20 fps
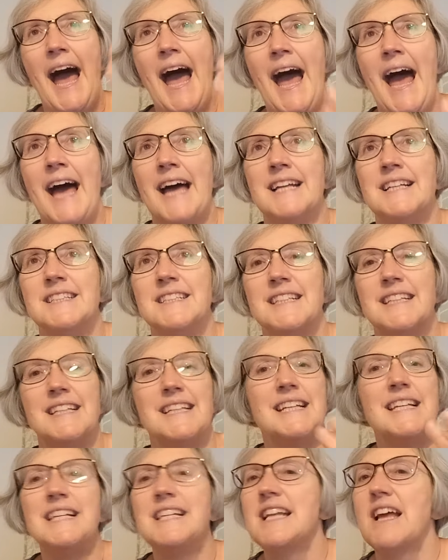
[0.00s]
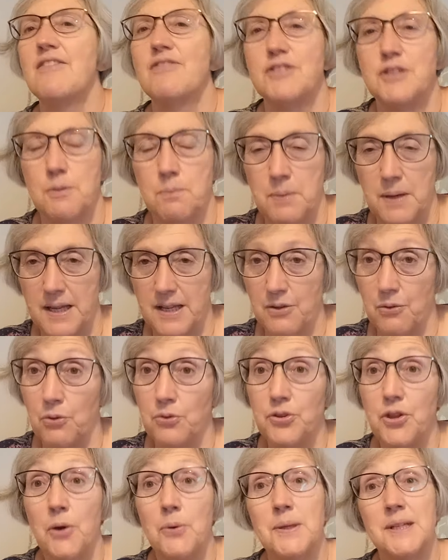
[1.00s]
and inevitably,
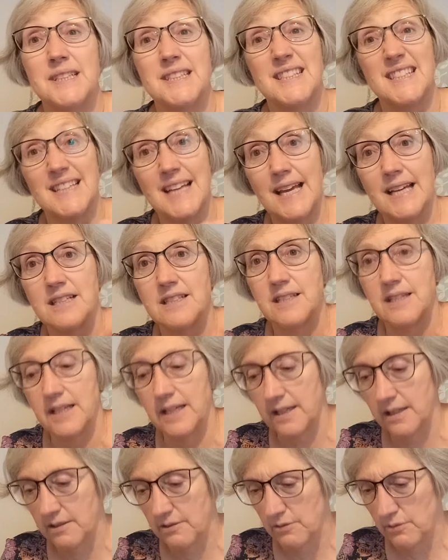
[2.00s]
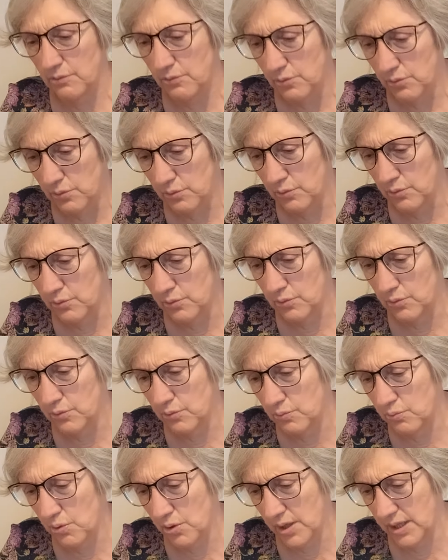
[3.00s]
although it's set in,
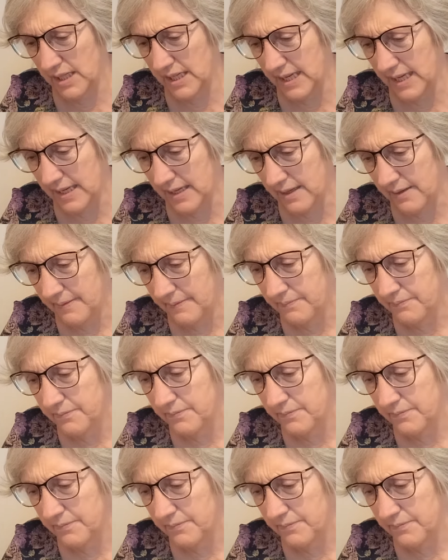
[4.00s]
what year?